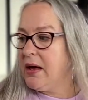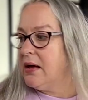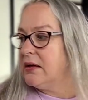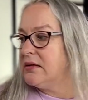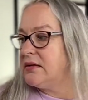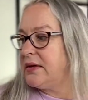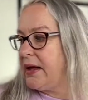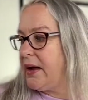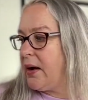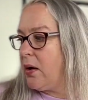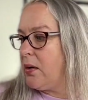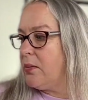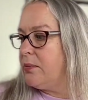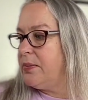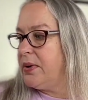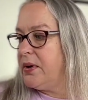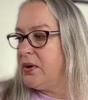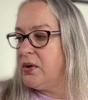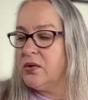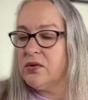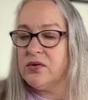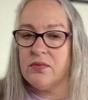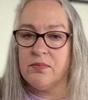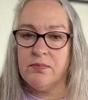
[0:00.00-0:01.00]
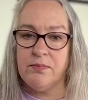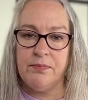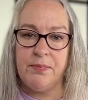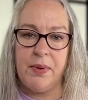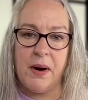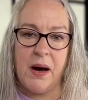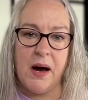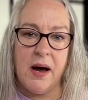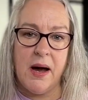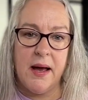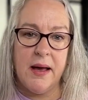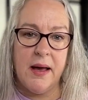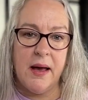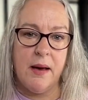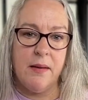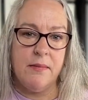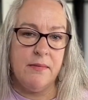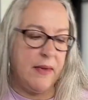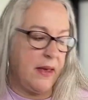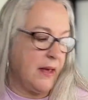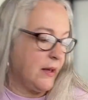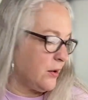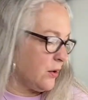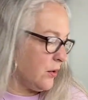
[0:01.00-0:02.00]
They are both by a
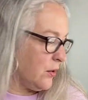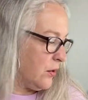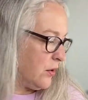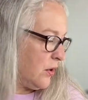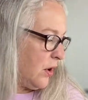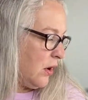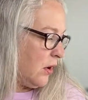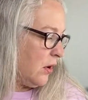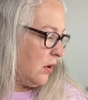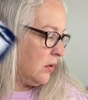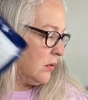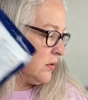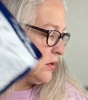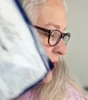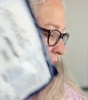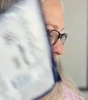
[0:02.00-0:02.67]
maker called